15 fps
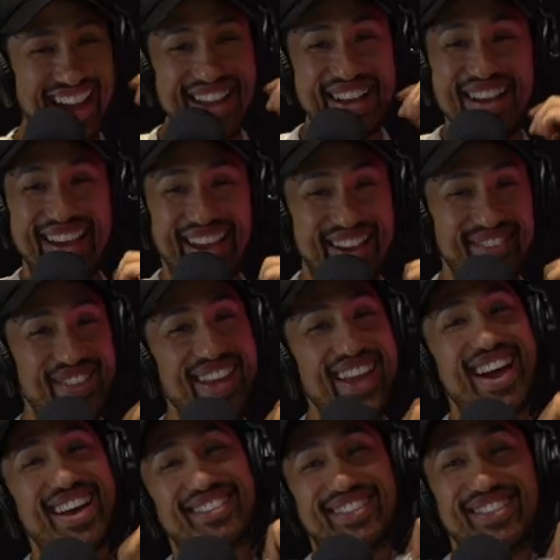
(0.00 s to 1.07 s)
year. To be honest, if
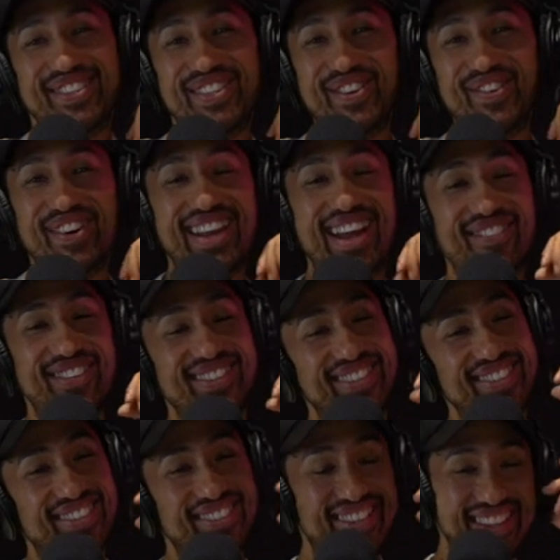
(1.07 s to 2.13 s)
they ask I'm you, not, you won every
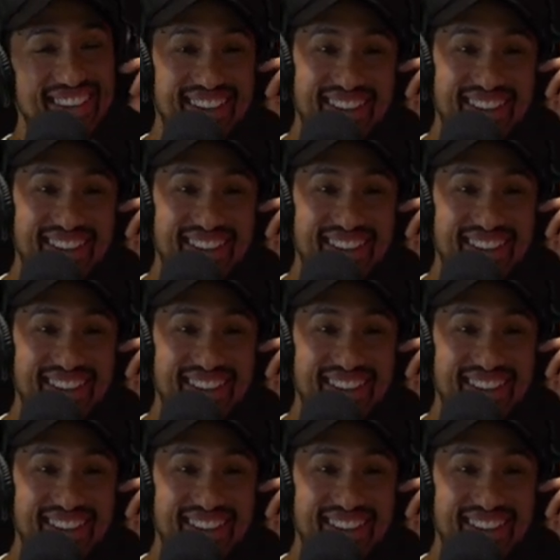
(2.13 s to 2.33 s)
single. I won thing.